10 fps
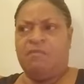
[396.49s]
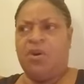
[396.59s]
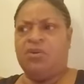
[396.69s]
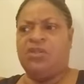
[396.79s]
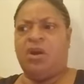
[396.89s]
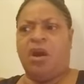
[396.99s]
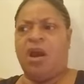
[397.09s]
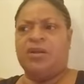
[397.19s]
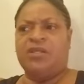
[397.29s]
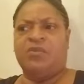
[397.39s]
and most
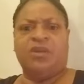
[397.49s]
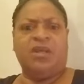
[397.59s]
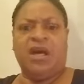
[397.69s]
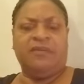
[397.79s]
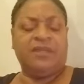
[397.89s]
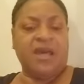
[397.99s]
artists would love